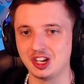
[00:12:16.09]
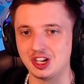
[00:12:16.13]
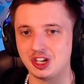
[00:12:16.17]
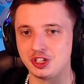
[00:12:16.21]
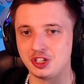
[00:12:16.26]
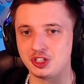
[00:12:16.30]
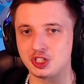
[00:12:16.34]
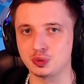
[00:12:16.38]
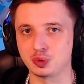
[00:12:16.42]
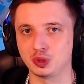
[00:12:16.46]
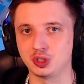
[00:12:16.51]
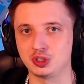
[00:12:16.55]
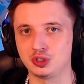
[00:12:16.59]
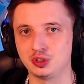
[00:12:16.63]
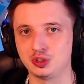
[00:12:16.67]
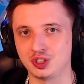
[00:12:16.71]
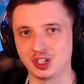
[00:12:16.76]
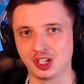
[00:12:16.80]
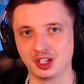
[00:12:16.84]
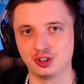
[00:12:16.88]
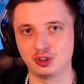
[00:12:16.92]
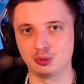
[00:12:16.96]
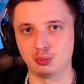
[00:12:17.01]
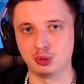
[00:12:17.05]
Just wanted to
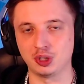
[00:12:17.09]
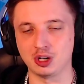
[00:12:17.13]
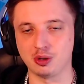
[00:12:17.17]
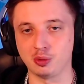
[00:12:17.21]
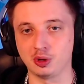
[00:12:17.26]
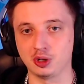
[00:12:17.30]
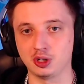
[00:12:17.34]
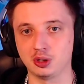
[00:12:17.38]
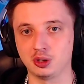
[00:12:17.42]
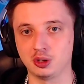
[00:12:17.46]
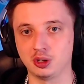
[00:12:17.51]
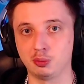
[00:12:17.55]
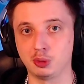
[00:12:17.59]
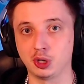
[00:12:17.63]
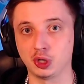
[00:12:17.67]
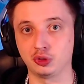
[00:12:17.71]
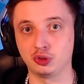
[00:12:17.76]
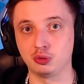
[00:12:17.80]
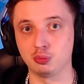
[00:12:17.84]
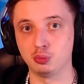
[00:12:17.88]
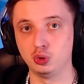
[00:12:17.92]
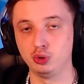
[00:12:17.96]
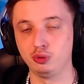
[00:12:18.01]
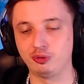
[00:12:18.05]
tell you a bit about the
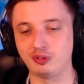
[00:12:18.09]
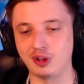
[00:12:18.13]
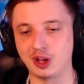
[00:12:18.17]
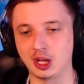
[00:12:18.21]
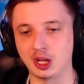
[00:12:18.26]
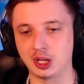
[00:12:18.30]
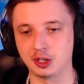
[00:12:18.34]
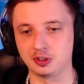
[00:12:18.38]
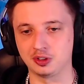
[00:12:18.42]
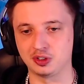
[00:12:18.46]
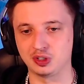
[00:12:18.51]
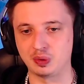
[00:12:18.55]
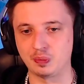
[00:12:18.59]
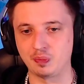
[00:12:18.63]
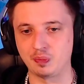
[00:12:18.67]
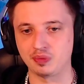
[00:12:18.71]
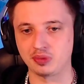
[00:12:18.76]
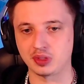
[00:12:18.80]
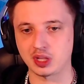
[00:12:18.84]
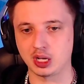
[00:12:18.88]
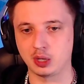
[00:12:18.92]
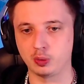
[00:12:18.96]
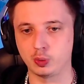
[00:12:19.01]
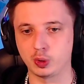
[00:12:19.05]
move and
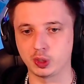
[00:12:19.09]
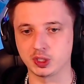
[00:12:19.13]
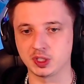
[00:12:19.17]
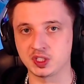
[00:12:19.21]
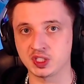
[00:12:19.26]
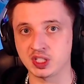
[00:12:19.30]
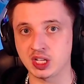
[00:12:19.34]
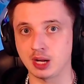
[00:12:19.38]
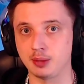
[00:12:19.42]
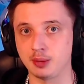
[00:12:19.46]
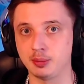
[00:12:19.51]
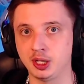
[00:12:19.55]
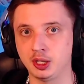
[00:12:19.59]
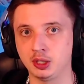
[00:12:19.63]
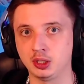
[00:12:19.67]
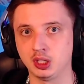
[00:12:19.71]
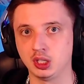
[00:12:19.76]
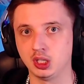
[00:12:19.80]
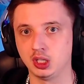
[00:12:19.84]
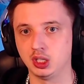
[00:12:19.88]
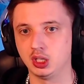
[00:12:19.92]
what is coming.